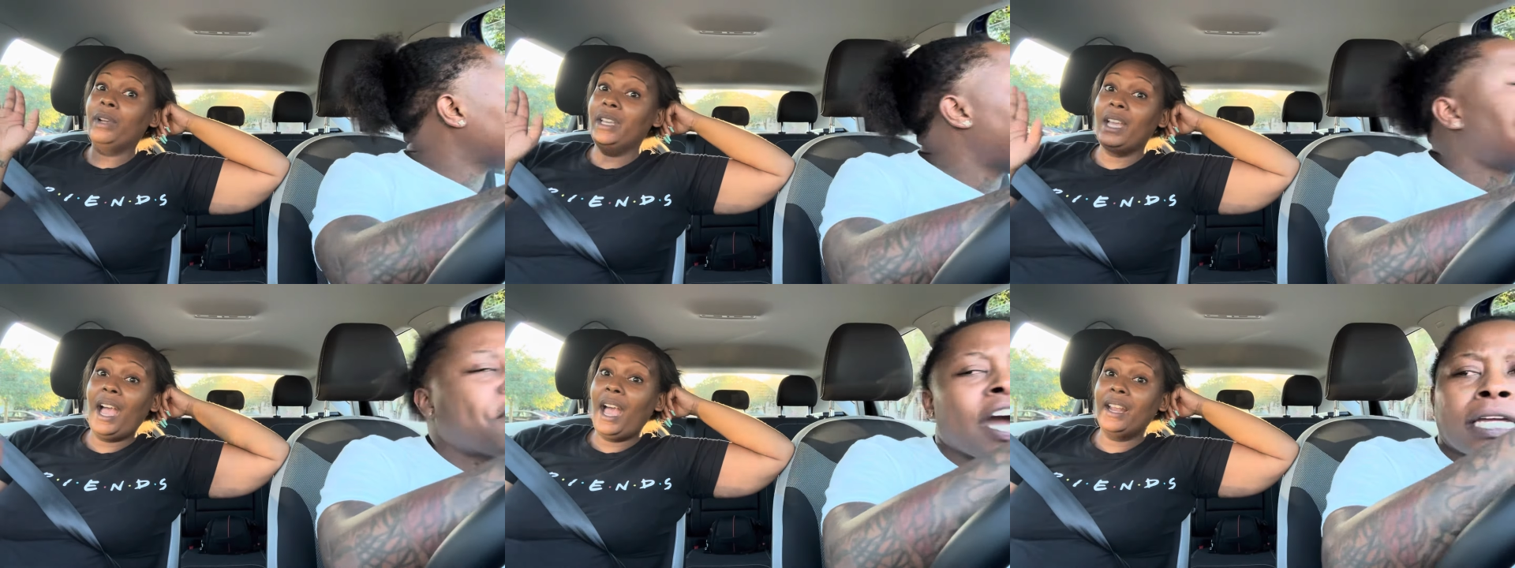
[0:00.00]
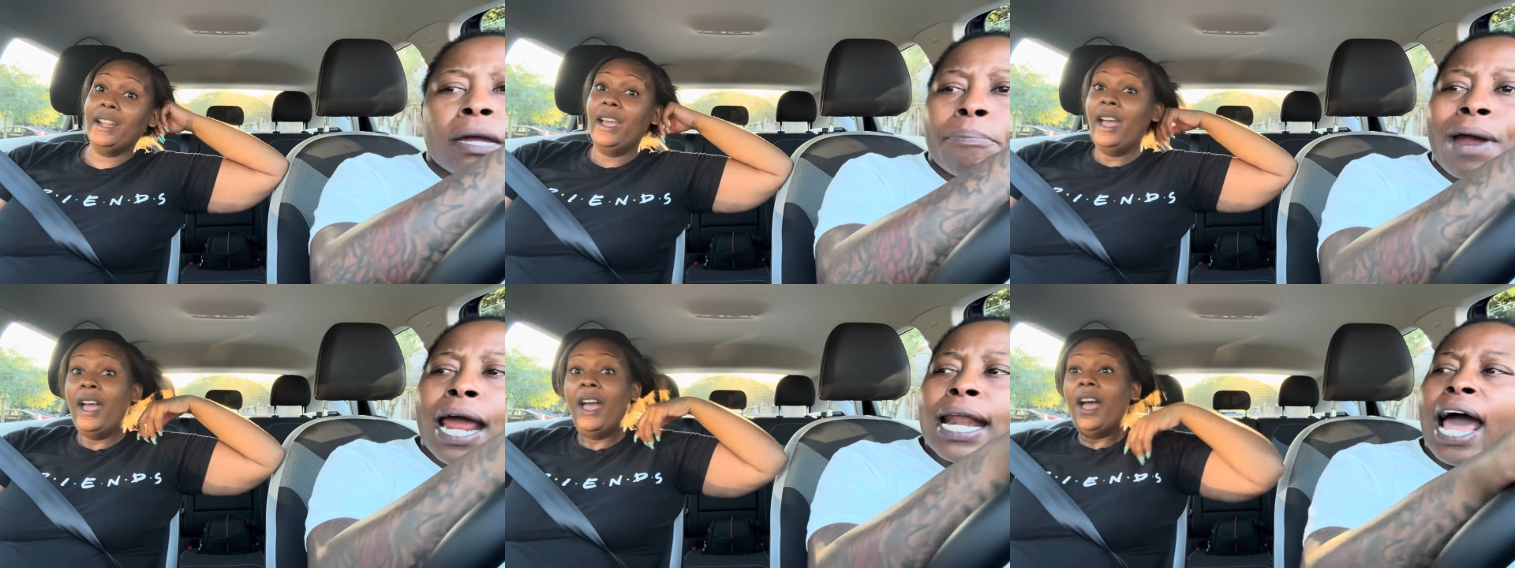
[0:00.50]
Speaker 1: not fucking
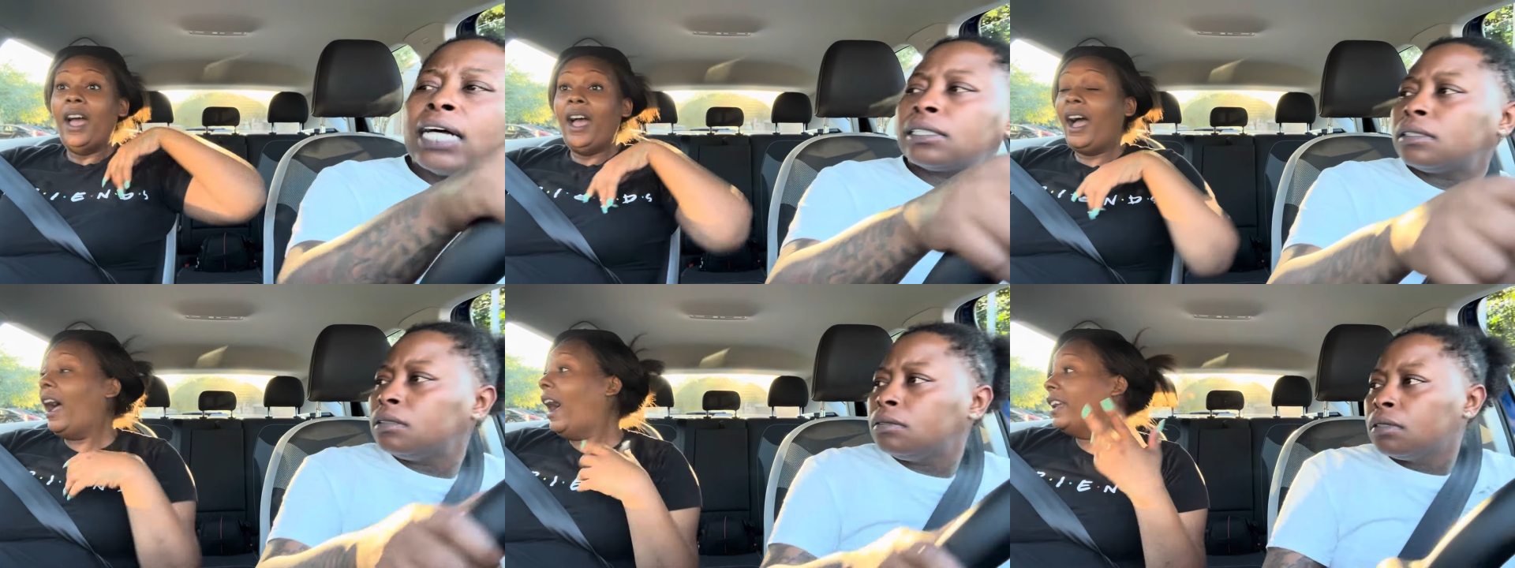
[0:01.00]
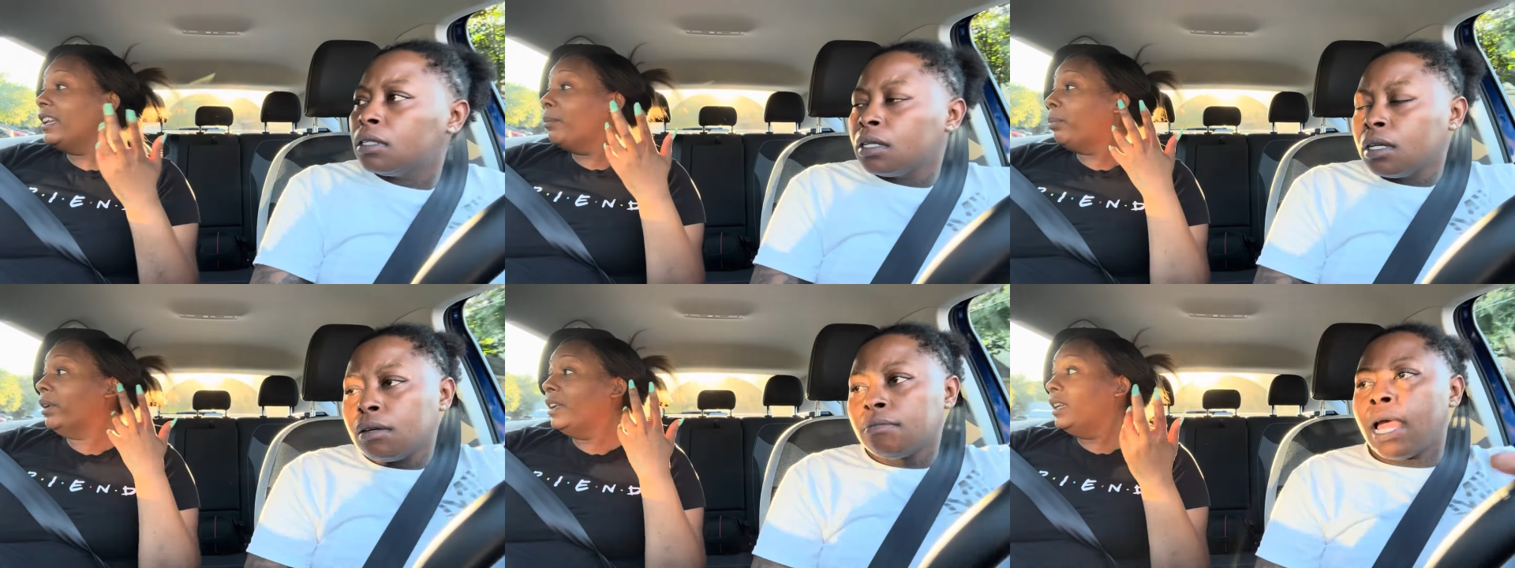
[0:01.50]
bring us. I didn't
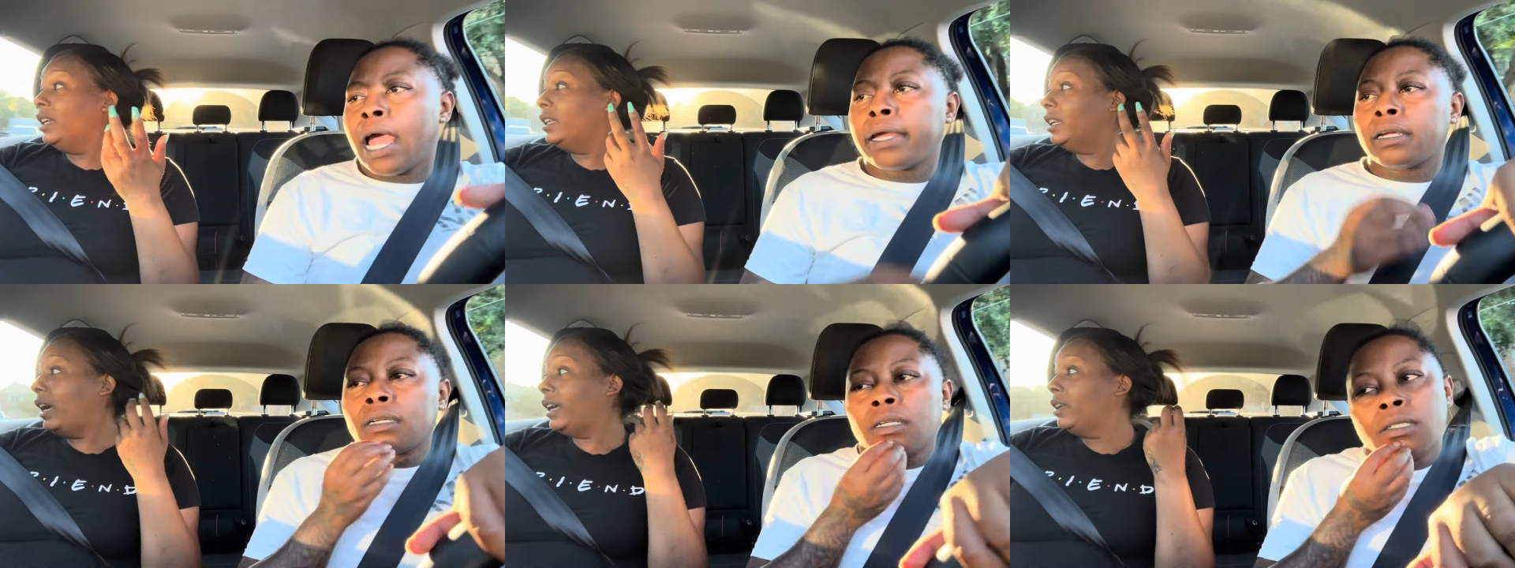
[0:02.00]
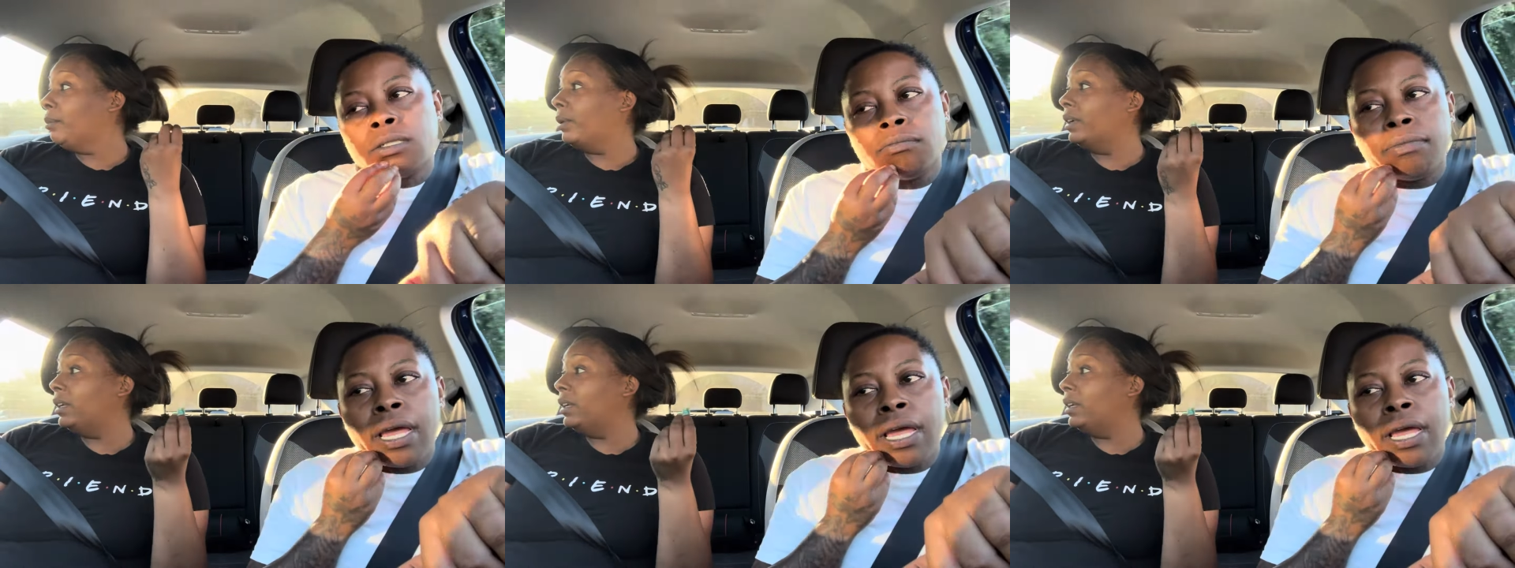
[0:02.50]
bring any, I didn't bring